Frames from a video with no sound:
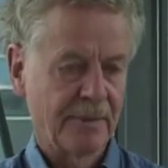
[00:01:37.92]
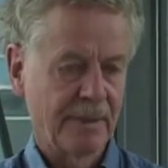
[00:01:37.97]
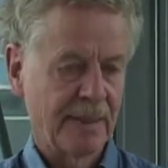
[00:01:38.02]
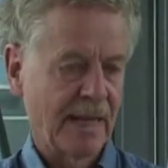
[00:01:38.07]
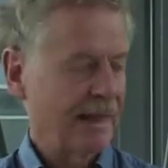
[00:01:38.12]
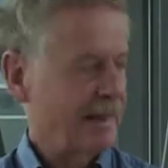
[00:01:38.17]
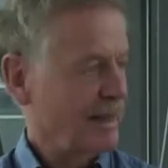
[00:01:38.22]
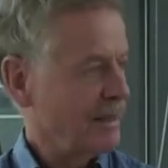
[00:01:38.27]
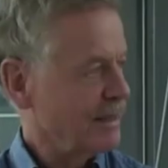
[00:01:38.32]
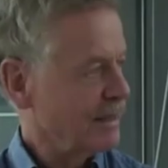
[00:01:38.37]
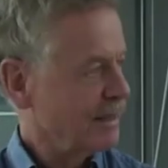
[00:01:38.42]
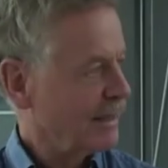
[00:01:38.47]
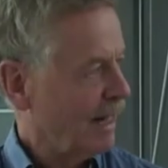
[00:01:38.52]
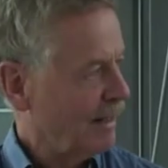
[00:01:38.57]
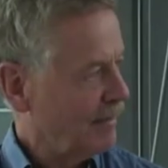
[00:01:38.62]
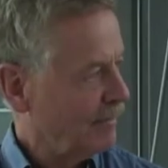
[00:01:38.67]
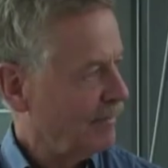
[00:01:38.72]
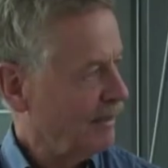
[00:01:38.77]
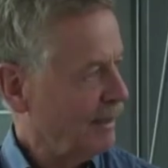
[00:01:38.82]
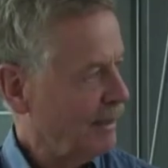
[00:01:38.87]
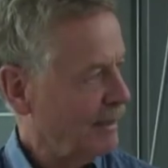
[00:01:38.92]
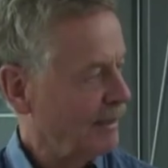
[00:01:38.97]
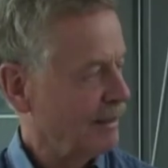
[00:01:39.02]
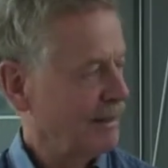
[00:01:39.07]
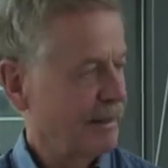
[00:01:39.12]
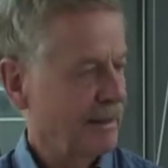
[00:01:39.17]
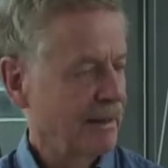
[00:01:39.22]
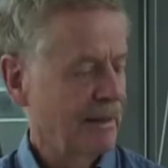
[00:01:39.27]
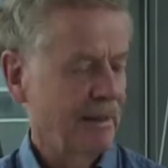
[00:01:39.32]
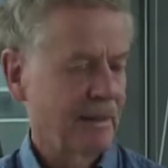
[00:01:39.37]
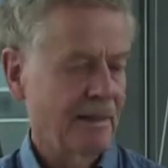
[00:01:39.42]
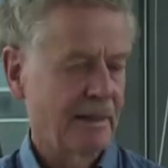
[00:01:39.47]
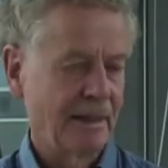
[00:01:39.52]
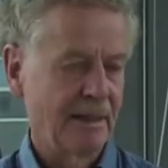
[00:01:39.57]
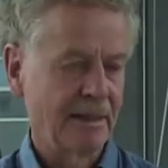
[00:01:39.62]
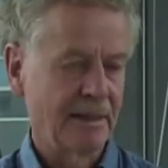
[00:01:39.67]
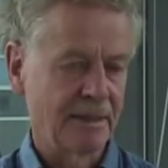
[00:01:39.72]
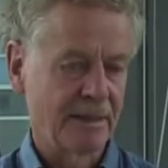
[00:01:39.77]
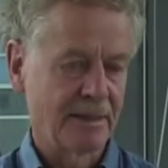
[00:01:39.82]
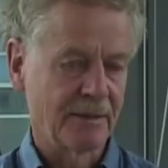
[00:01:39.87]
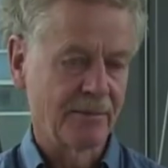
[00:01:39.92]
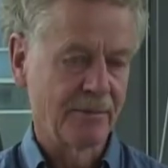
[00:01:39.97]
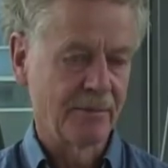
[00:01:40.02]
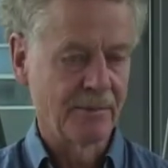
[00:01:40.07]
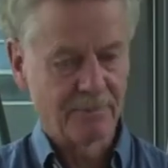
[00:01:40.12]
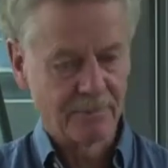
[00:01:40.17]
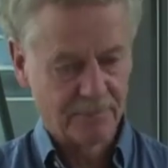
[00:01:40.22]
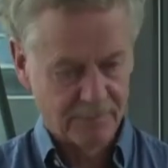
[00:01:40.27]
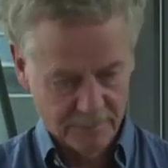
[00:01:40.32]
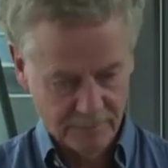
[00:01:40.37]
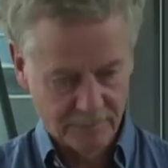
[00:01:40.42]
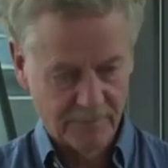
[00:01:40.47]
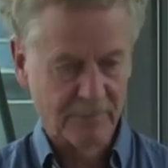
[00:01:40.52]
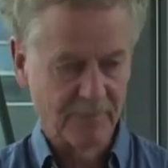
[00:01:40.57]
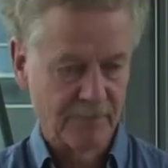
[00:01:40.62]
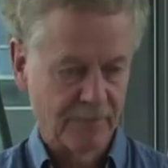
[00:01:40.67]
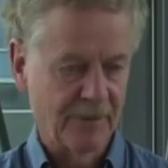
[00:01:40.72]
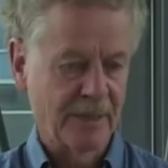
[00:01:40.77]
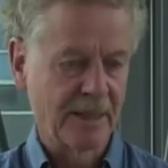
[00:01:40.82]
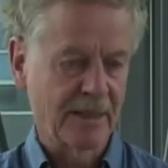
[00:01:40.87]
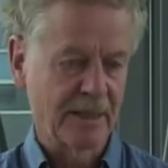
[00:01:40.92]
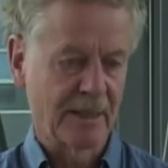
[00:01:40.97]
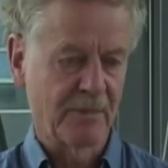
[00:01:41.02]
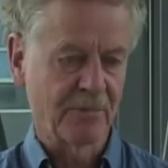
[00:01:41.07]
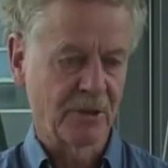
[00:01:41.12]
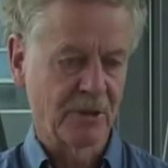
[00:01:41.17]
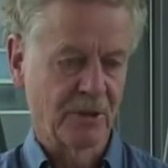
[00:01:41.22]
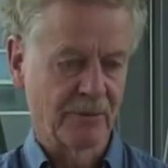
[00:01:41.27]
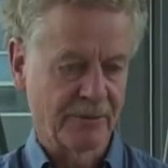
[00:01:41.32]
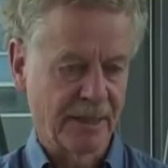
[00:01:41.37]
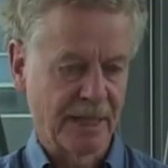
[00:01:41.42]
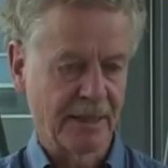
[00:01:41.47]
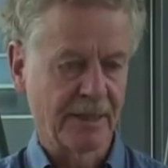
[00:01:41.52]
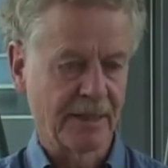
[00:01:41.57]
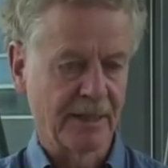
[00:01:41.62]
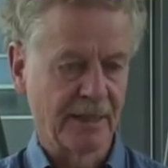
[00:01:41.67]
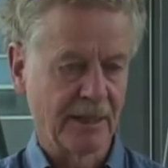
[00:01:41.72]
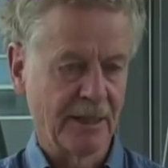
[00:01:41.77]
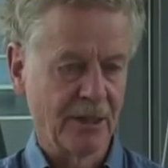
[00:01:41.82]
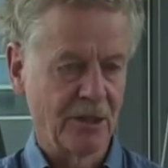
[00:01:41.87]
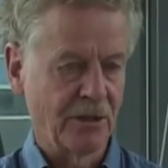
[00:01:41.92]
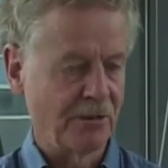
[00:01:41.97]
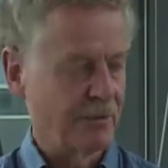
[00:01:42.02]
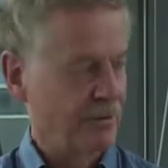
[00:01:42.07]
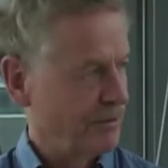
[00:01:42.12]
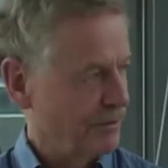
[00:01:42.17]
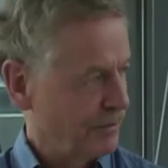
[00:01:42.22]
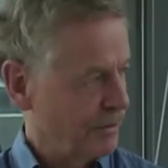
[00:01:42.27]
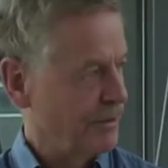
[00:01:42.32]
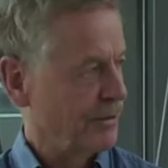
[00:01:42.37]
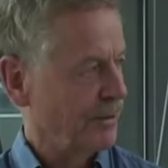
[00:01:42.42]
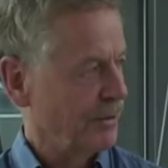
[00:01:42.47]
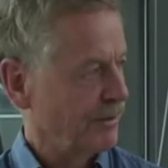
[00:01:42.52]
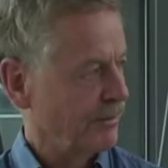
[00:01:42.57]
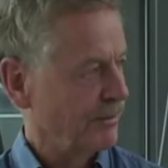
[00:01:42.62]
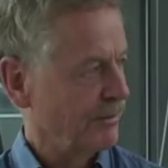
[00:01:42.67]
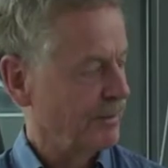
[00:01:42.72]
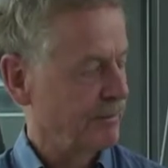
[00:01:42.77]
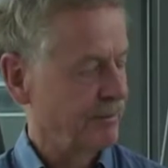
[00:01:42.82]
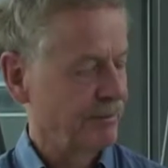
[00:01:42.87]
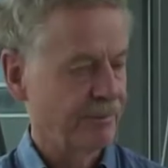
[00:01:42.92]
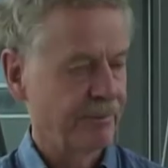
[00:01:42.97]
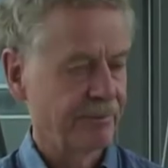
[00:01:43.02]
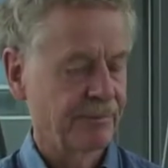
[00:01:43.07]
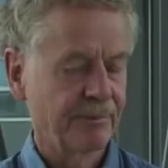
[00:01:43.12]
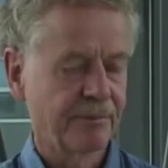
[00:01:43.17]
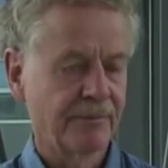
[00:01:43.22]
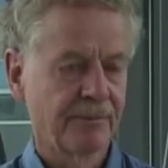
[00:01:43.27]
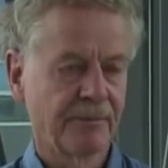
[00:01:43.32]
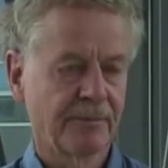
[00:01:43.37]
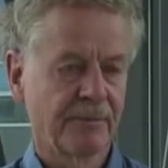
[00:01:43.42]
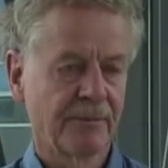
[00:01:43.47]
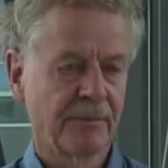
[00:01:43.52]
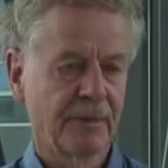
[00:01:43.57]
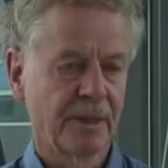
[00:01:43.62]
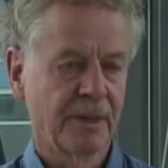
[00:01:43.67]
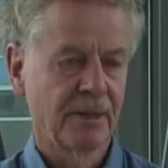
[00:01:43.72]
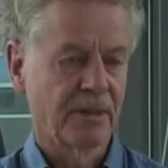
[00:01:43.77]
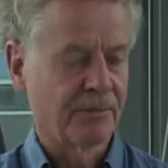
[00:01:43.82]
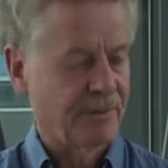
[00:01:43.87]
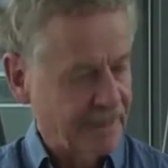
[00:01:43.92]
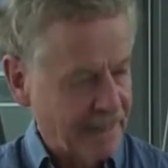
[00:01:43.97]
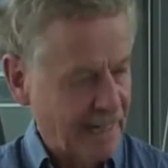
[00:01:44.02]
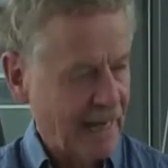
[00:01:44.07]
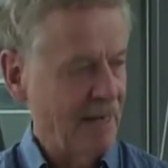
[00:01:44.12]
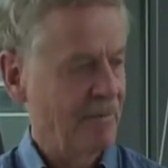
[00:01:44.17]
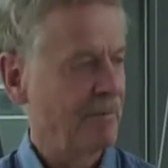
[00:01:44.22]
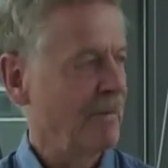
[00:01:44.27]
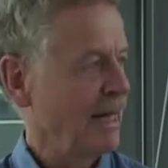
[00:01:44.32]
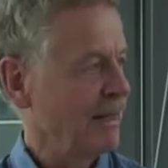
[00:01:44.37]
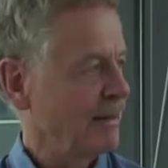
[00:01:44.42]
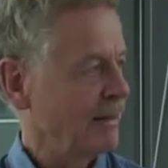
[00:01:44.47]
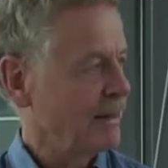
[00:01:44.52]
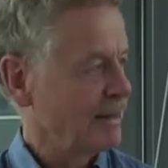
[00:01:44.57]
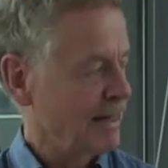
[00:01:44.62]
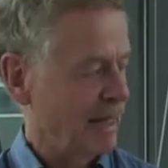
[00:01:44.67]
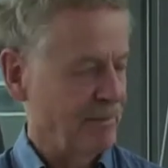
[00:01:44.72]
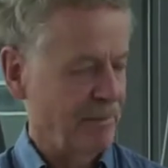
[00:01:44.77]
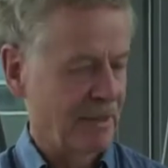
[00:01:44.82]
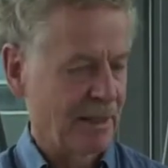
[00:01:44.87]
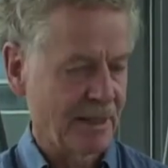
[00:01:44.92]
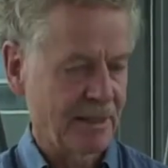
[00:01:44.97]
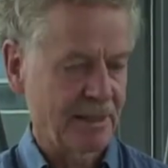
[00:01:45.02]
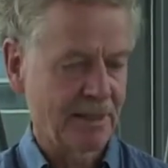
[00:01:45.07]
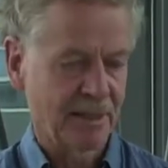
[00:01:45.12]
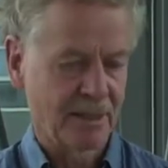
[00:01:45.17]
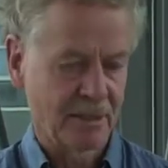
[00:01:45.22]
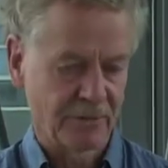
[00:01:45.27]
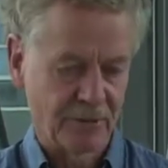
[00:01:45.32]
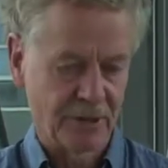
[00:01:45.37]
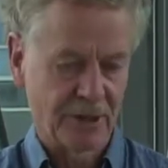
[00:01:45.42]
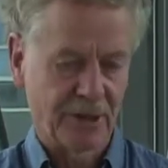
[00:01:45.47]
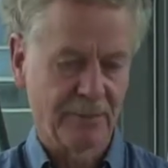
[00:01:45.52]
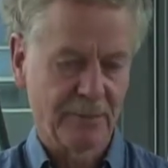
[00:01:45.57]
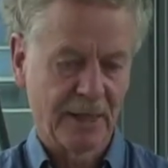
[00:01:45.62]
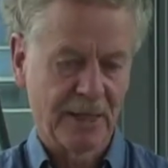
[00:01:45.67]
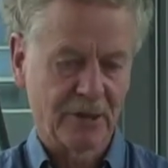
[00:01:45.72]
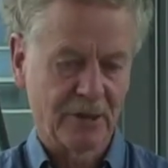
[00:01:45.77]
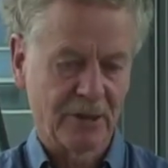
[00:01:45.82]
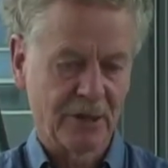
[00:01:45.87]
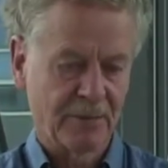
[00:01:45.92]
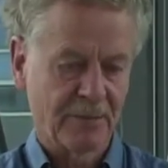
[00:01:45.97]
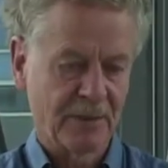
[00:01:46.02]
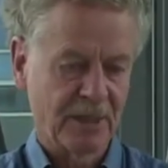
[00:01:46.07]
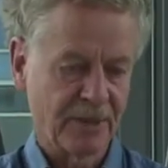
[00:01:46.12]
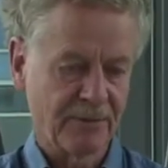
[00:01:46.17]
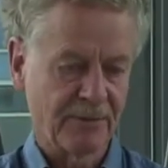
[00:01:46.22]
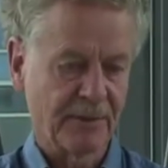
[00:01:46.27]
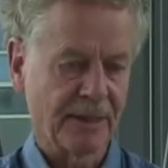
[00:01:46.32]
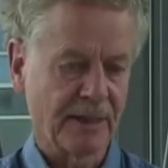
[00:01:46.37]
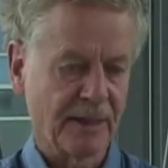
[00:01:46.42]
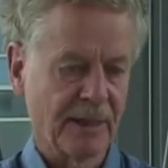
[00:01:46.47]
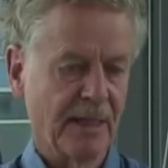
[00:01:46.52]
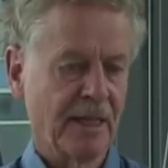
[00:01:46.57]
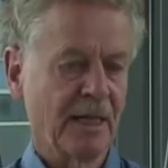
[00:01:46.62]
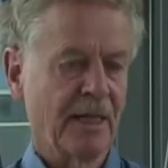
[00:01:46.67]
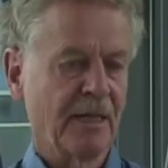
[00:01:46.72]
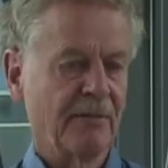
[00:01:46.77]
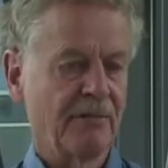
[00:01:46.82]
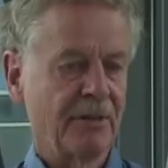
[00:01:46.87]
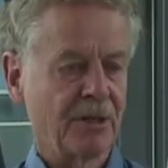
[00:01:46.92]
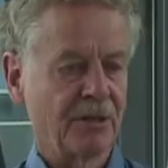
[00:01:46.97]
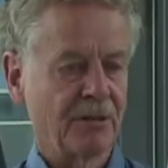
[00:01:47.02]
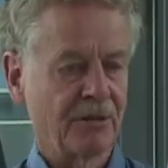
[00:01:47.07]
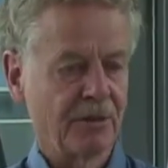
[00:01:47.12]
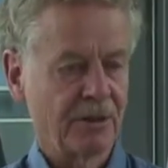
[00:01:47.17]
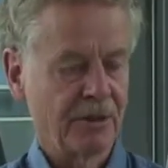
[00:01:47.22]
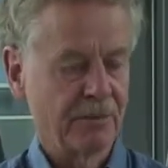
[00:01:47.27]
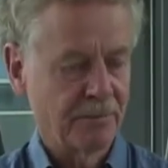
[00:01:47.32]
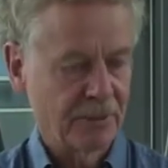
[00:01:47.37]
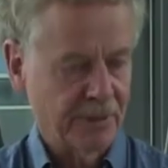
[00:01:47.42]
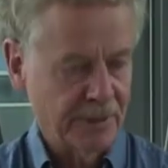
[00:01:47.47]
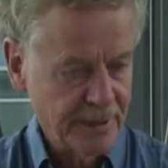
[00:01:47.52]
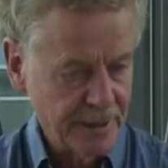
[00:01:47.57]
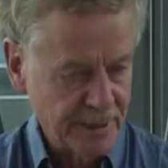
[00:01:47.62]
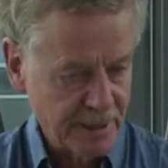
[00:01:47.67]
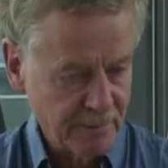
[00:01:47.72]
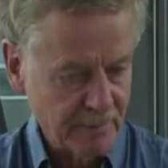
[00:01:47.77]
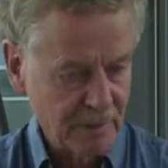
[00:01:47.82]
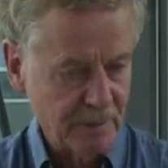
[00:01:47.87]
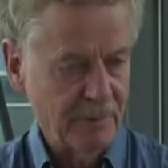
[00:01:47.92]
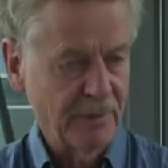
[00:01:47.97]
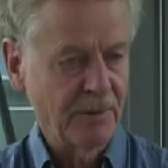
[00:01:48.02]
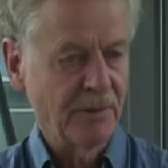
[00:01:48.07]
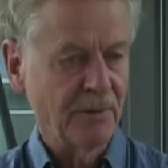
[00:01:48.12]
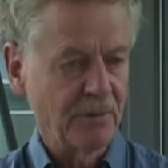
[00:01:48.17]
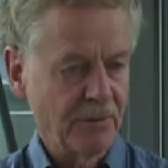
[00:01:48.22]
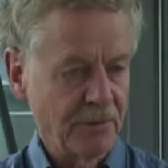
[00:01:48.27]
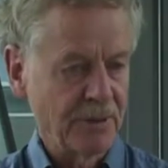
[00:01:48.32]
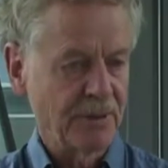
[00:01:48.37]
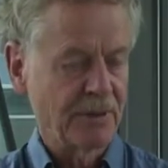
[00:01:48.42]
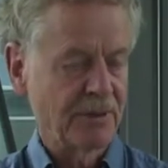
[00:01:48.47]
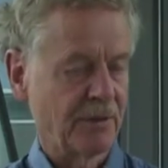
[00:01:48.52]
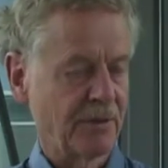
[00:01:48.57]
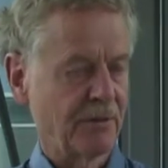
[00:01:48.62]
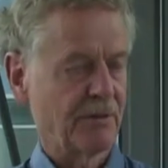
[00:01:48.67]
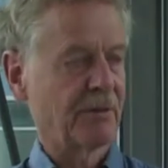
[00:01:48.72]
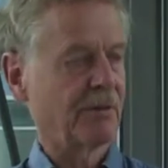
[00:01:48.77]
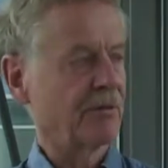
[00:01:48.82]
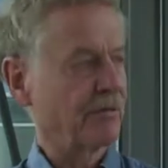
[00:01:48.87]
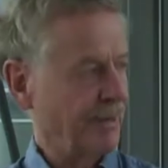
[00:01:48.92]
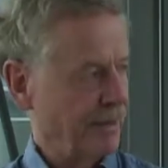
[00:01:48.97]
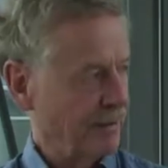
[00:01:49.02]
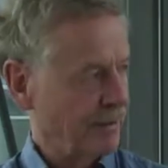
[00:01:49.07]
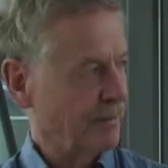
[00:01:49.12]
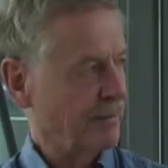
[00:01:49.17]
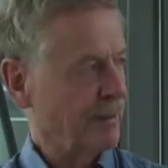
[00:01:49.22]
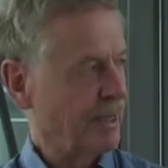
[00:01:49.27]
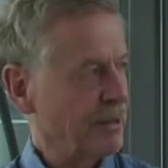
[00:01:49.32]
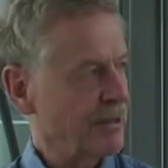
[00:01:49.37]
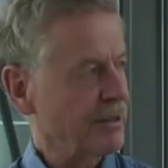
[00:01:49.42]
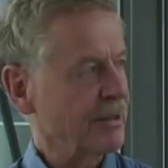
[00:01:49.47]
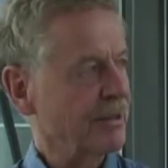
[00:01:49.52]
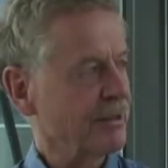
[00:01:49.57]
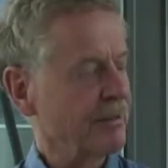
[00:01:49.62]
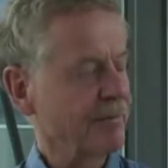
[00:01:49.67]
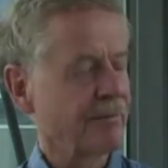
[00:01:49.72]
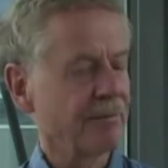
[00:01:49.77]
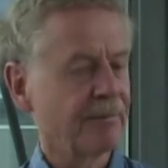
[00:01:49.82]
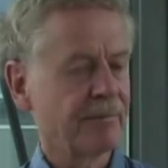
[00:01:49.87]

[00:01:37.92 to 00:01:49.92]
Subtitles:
that is, I think, is with the exception of technical issues, resolved. So we can make these iPS cells, which are patient-specific, which could in principle be used to treat the patient.